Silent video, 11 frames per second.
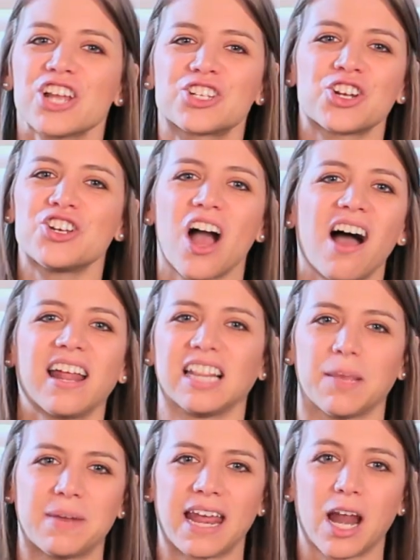it should not
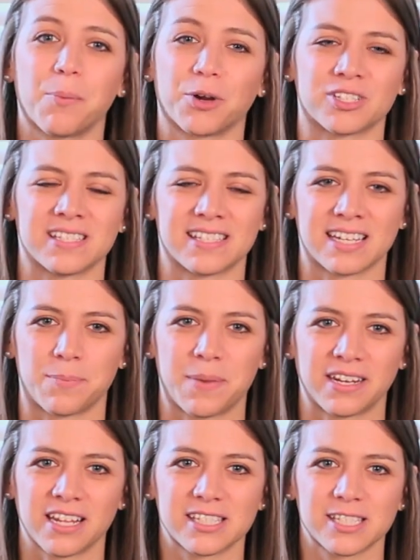eliminate a person's
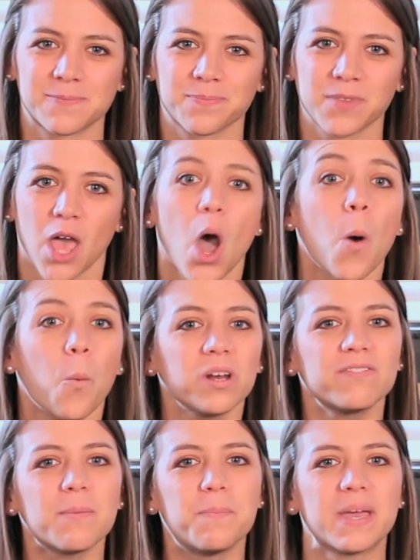independence. One
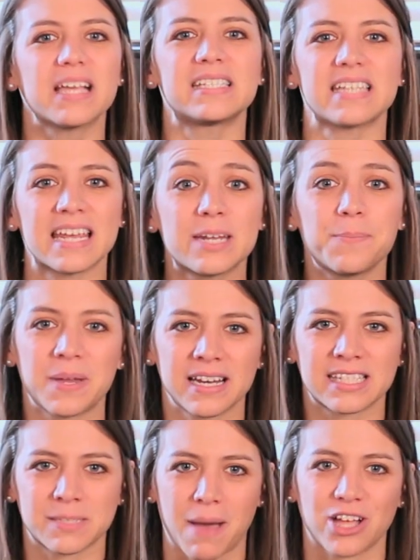of the biggest
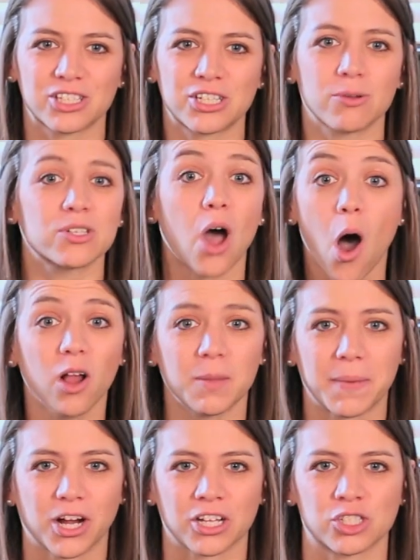independence milestones all
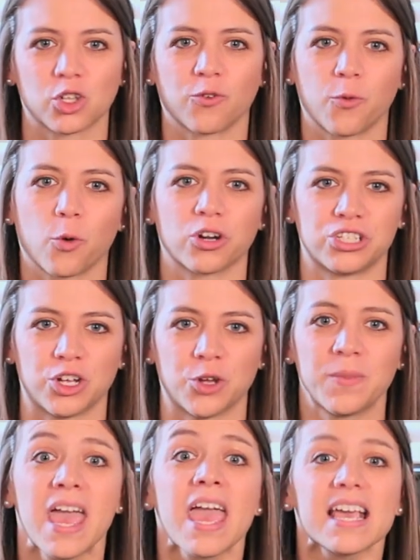Americans look forward to
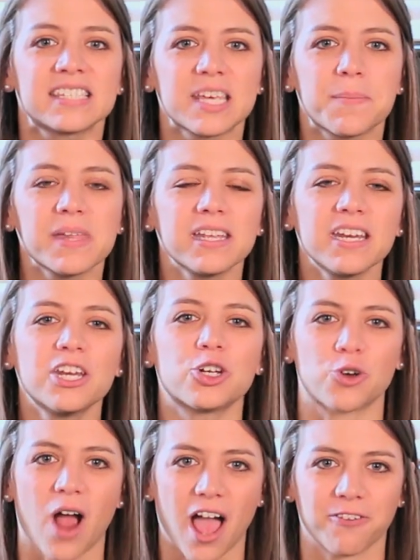is the ability to
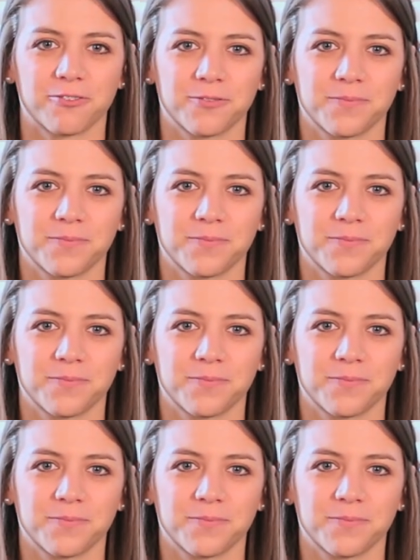drive.